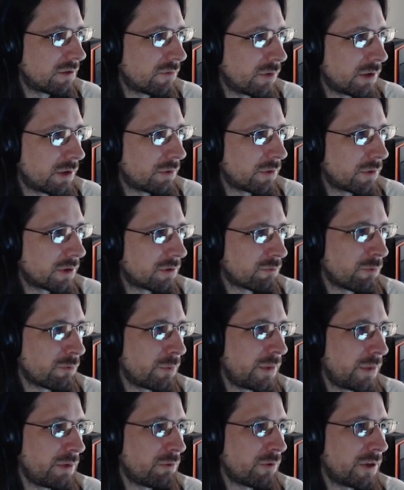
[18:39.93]
we don't want to
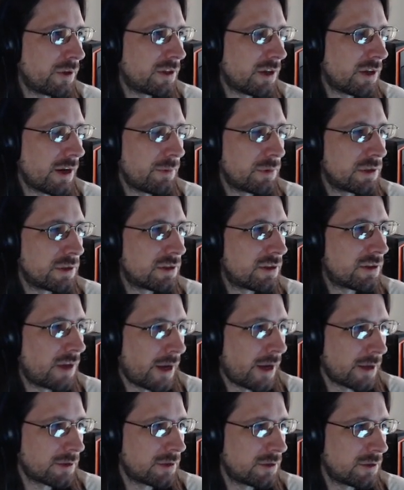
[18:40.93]
be retyping
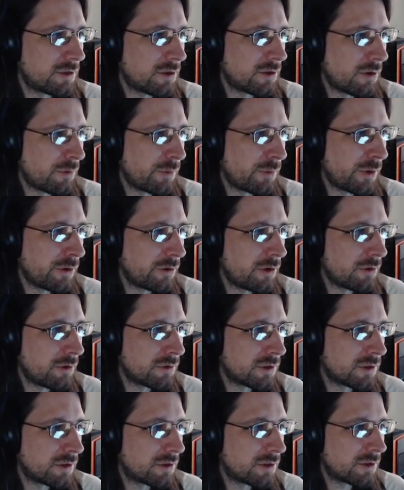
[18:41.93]
stats. And so we already know
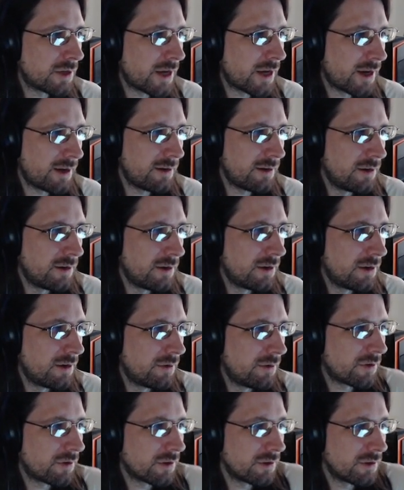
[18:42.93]
it's a stat
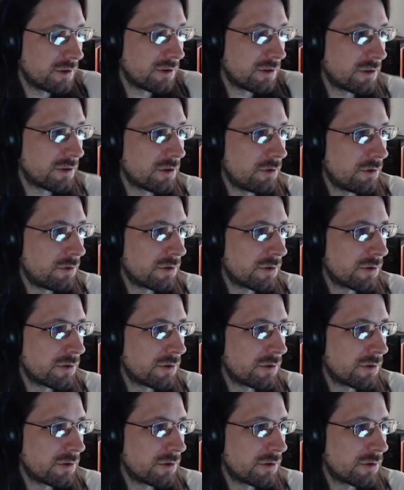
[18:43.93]
because it's a core